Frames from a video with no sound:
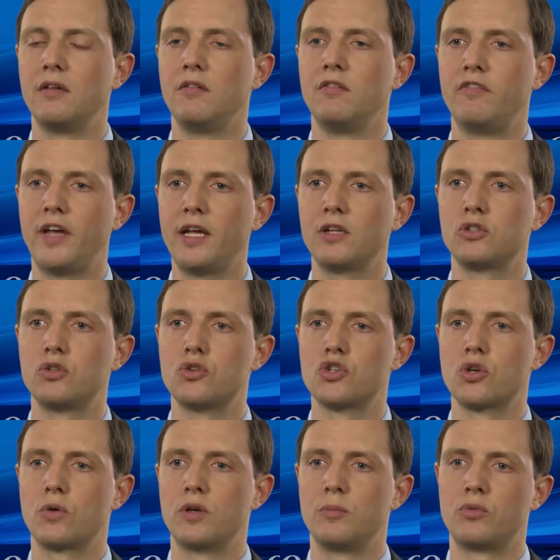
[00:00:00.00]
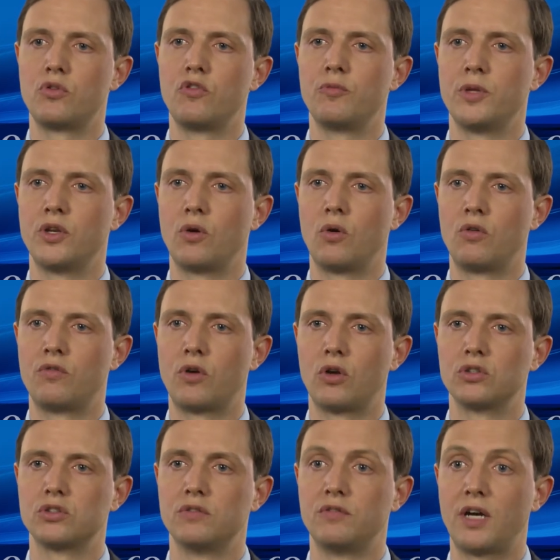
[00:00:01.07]
failed to show an improvement in
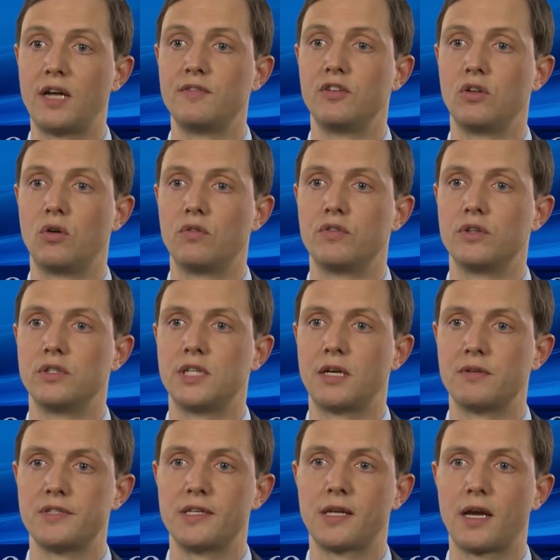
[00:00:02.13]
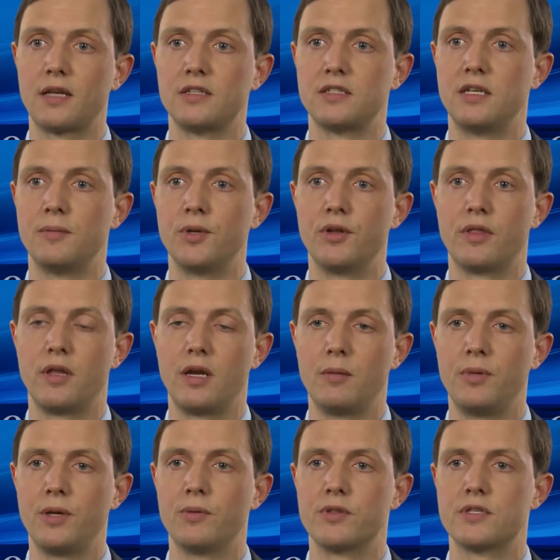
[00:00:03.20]
overall survival over tyrosine kinase inhibitor
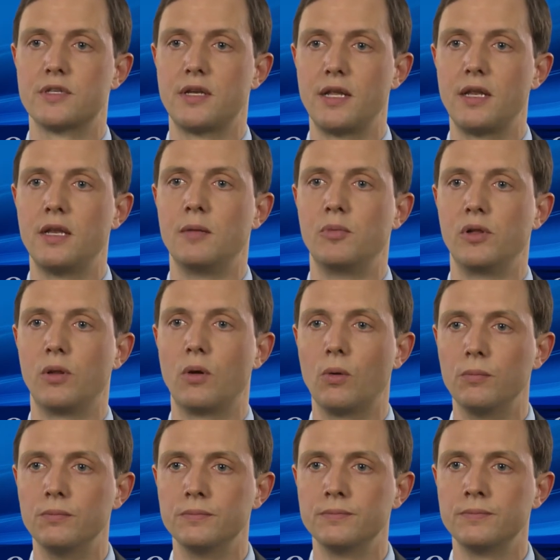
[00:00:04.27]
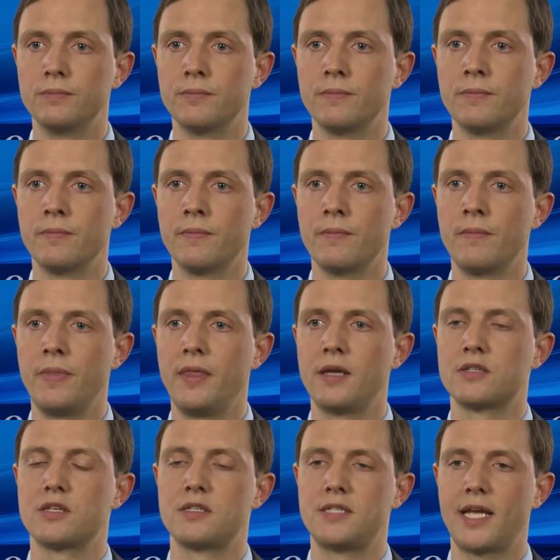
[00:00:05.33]
therapy with sunitinib alone.
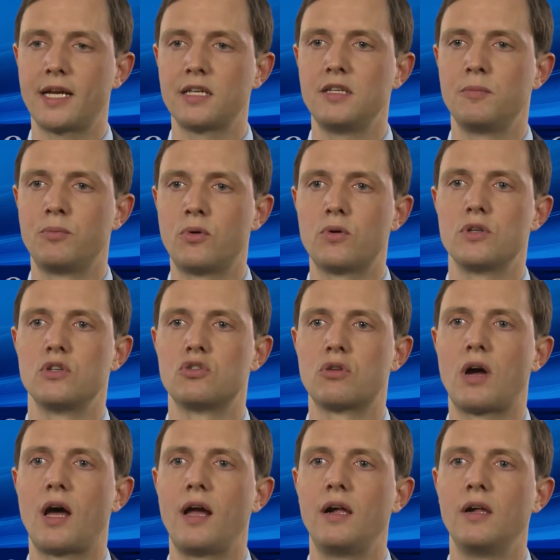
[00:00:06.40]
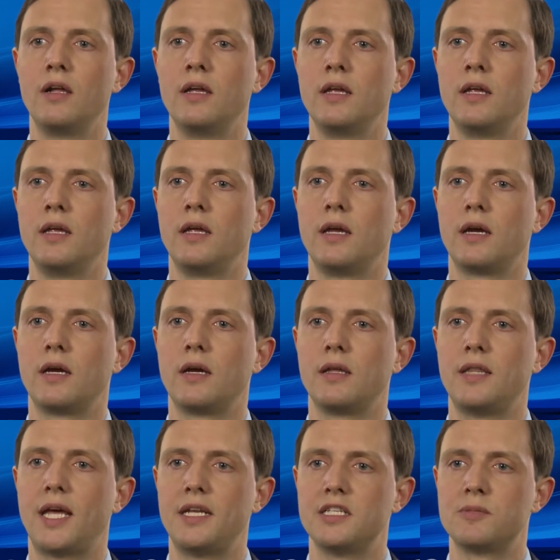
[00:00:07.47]
There's a second important trial uh,
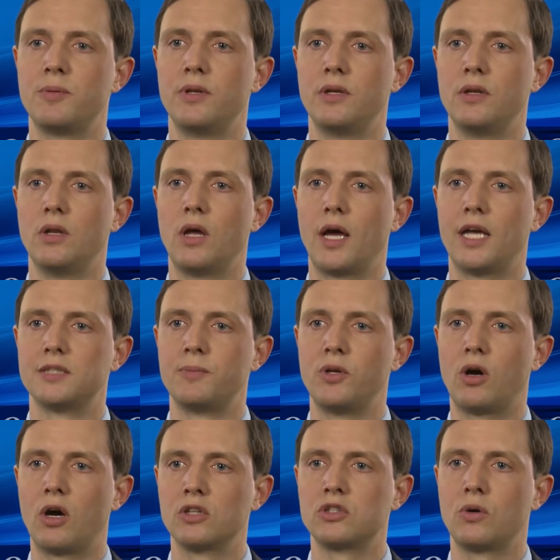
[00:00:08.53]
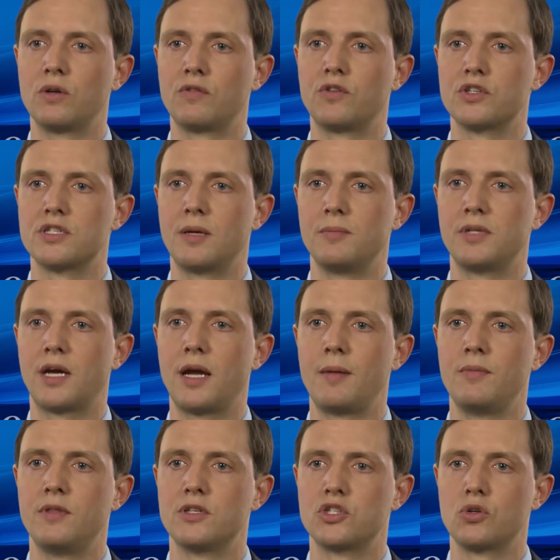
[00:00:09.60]
that has been, has been ongoing for some
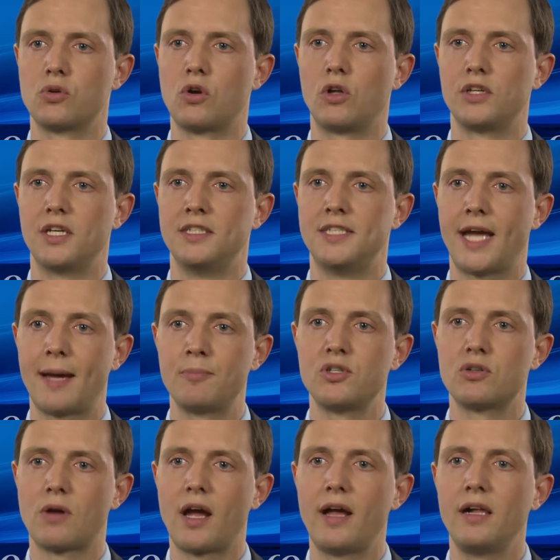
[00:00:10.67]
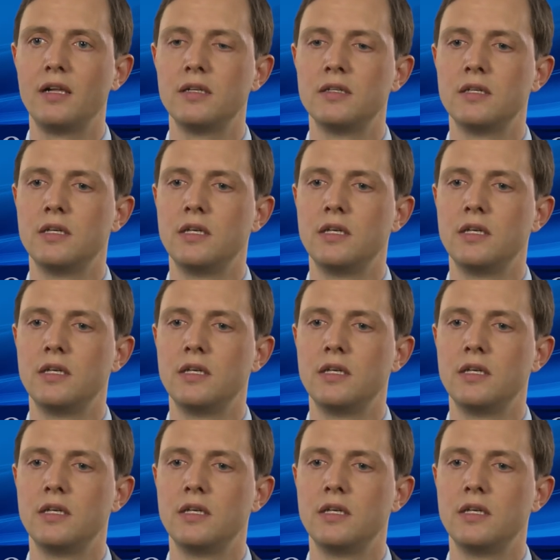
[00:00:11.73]
time, the so-called ADAPT trial.